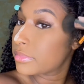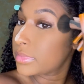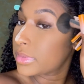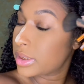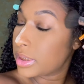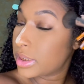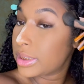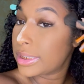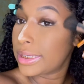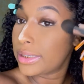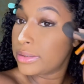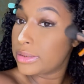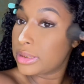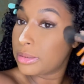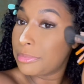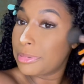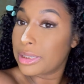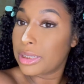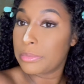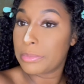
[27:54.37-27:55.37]
Because I know
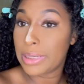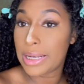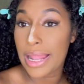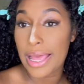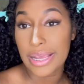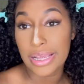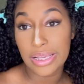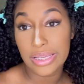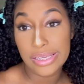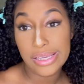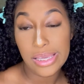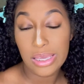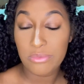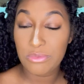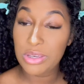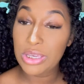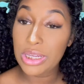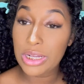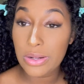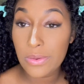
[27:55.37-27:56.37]
somebody gonna be like,
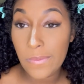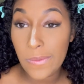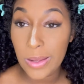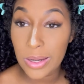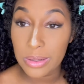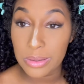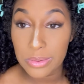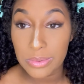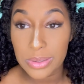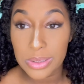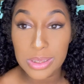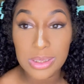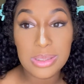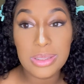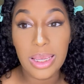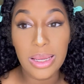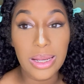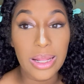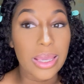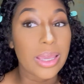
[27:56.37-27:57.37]
you know how to do it, just
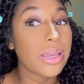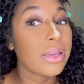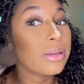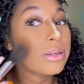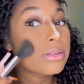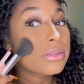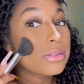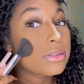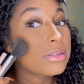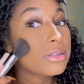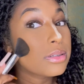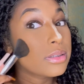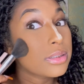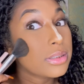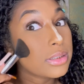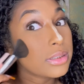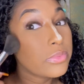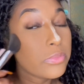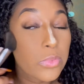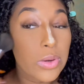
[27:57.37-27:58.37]
ain't it.
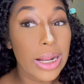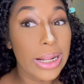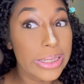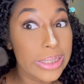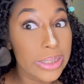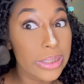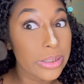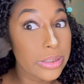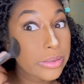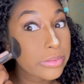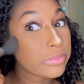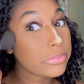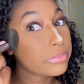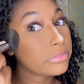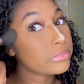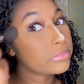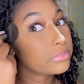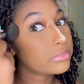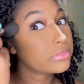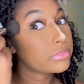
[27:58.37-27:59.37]
But I did.
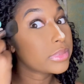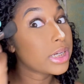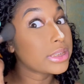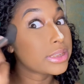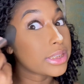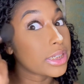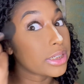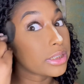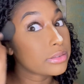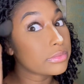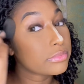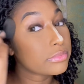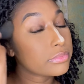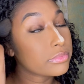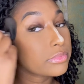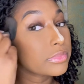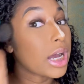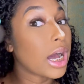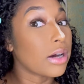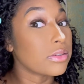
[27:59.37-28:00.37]
I said it.
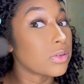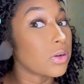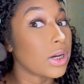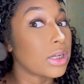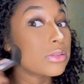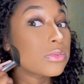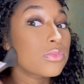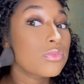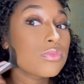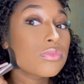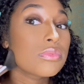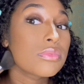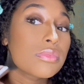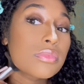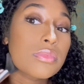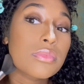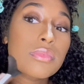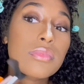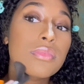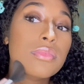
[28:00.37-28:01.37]
I don't know how.
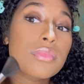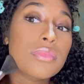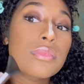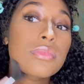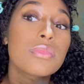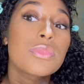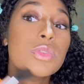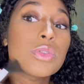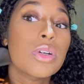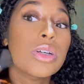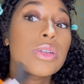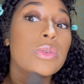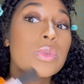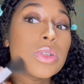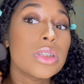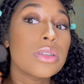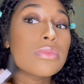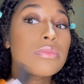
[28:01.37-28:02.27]
So I ain't doing it.